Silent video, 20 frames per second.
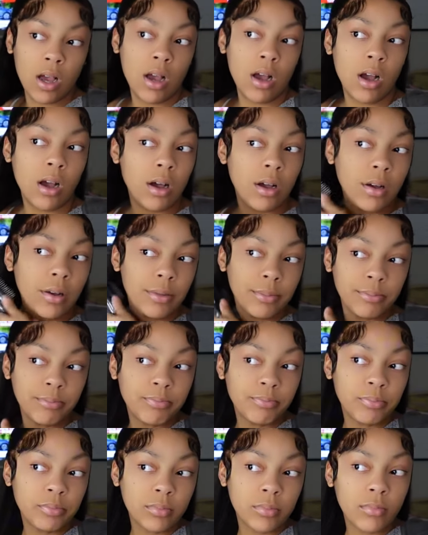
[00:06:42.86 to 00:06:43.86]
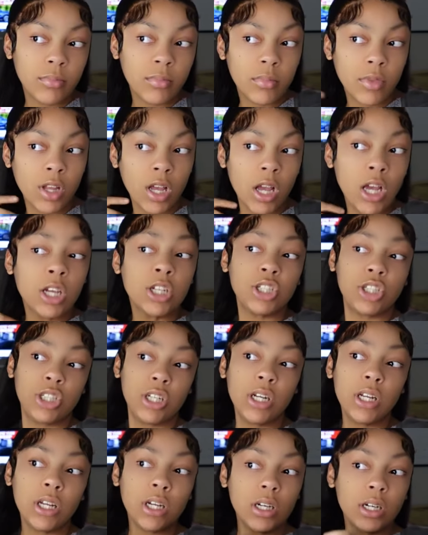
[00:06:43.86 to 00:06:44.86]
um
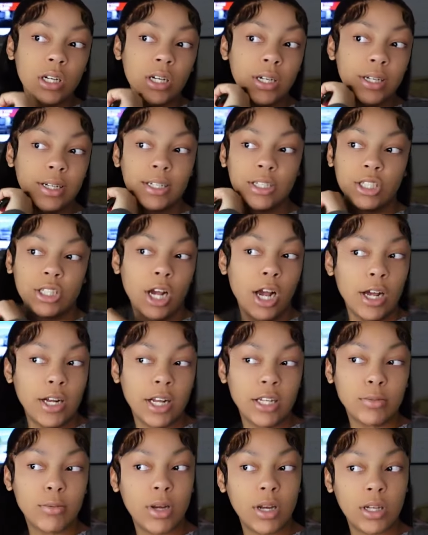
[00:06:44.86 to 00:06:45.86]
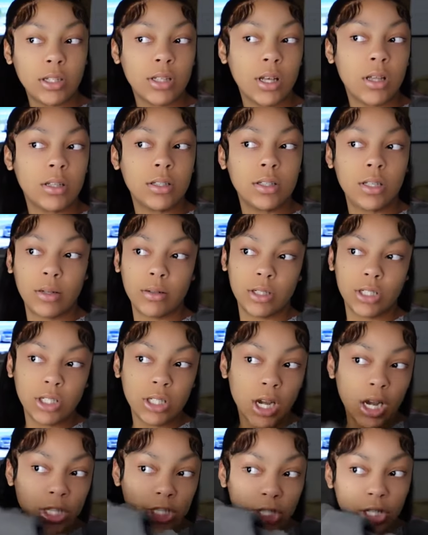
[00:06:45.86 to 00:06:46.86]
she did good Kasha that's my hairstylist name
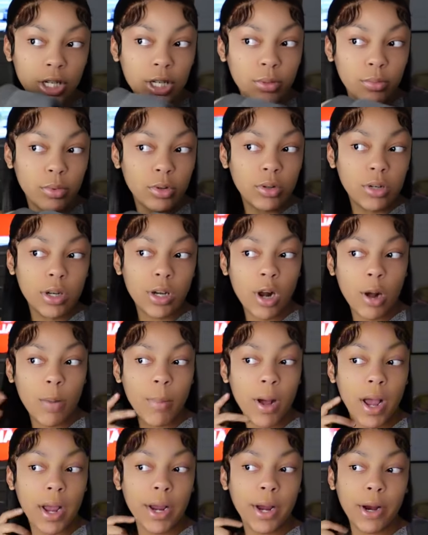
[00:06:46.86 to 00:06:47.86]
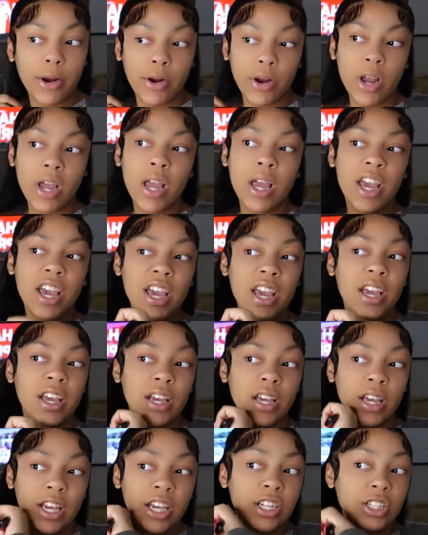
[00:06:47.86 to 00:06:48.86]
Kasha she did real good on my hair
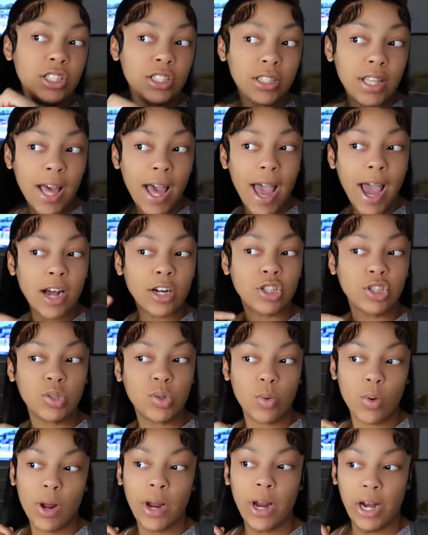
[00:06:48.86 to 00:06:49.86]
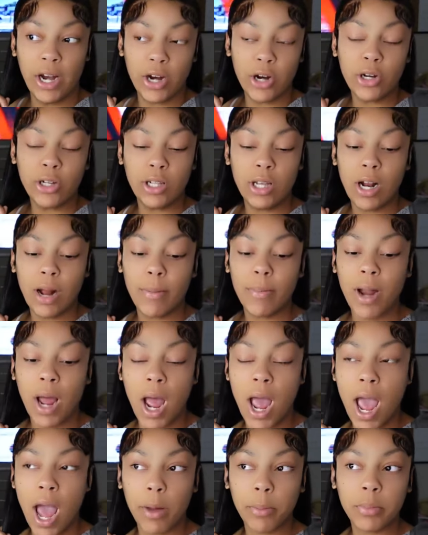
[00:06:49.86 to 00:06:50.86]
it's the actual hair that I'm
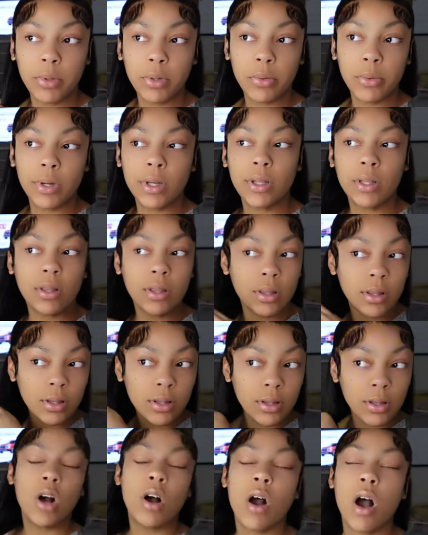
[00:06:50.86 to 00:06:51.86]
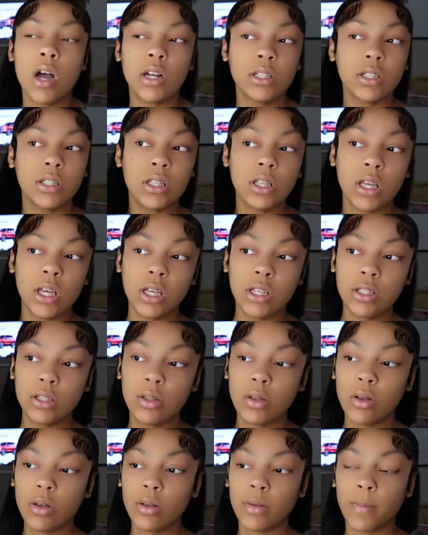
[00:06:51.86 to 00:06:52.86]
not happy with. But honestly, it's
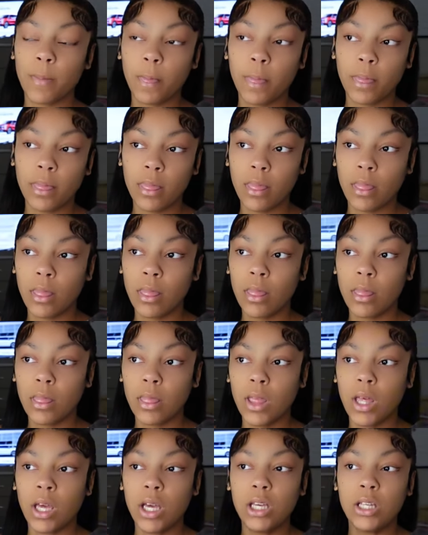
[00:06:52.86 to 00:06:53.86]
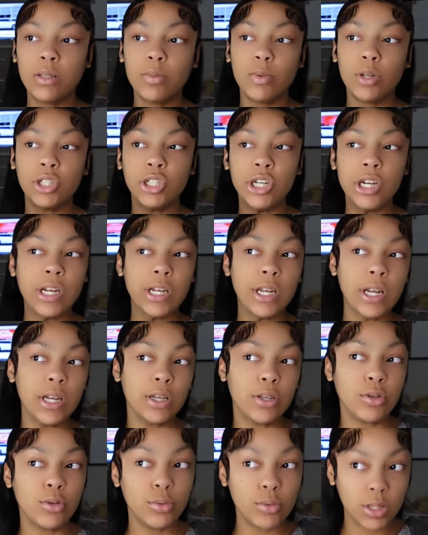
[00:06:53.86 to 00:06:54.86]
the it's what she
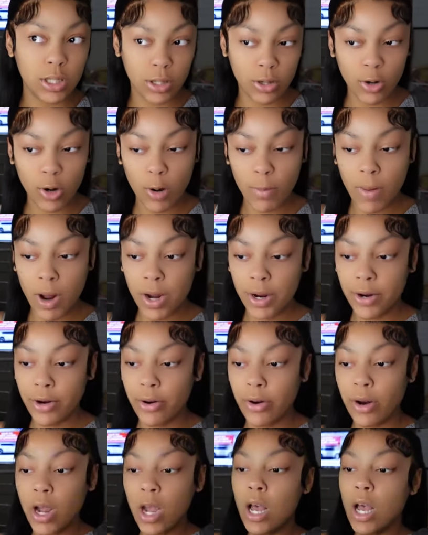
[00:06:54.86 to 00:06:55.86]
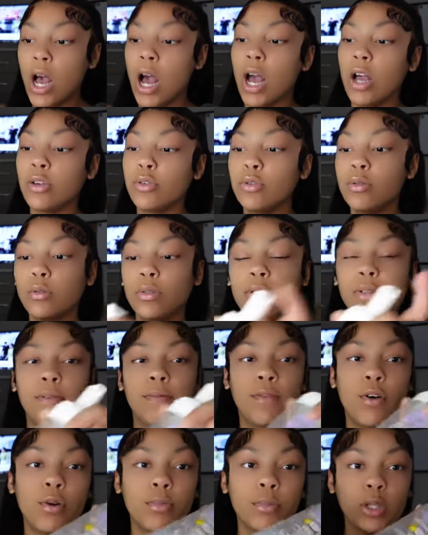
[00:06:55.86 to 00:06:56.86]
didn't use to curl my hair. I use
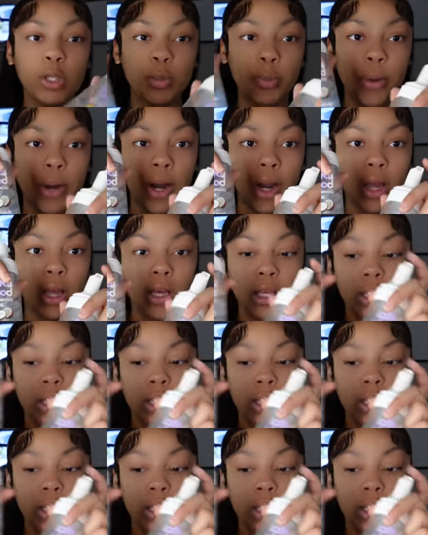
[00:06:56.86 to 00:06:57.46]
foam and spray